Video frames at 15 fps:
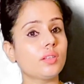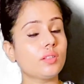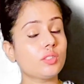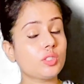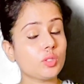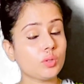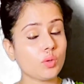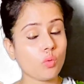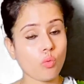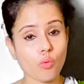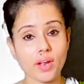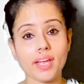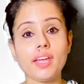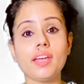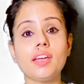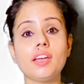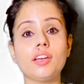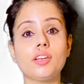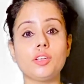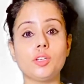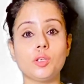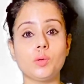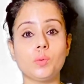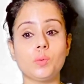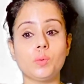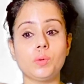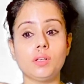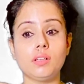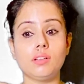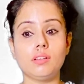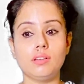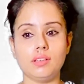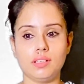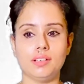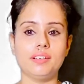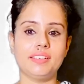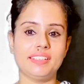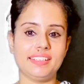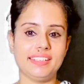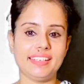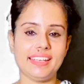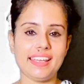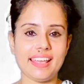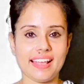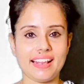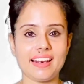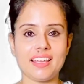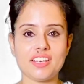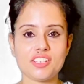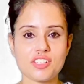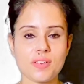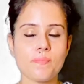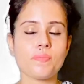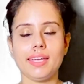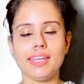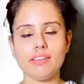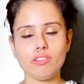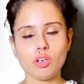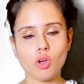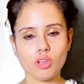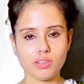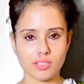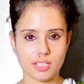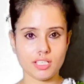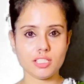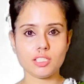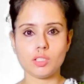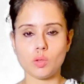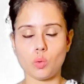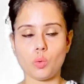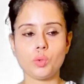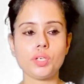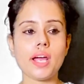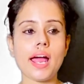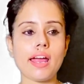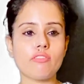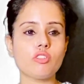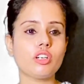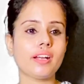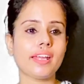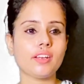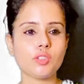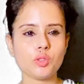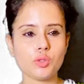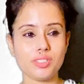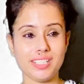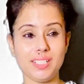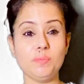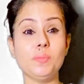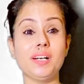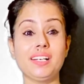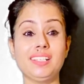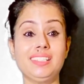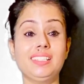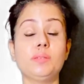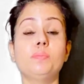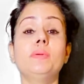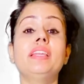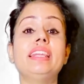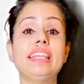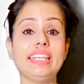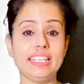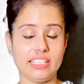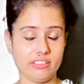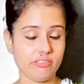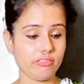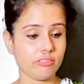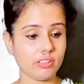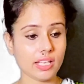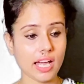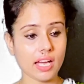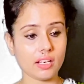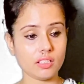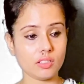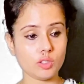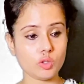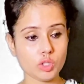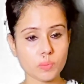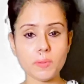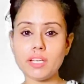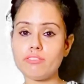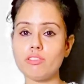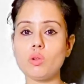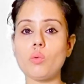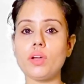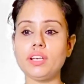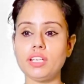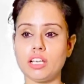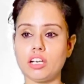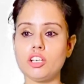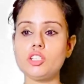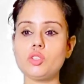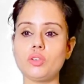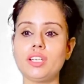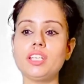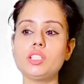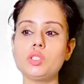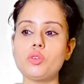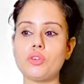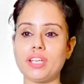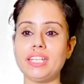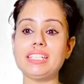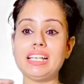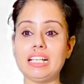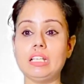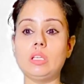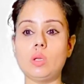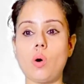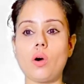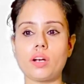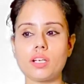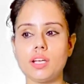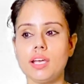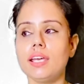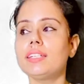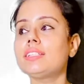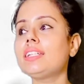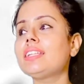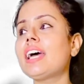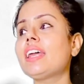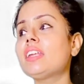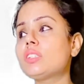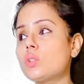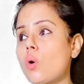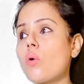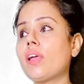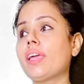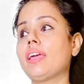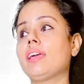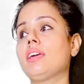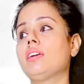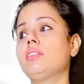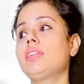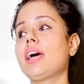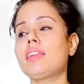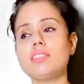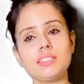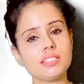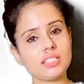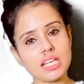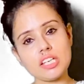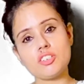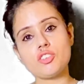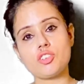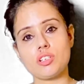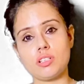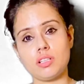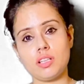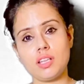to the way you learn English. Even on this note, I would like to debunk the belief that to speak fluent English you need to read a lot. See, that is okay, that is essential.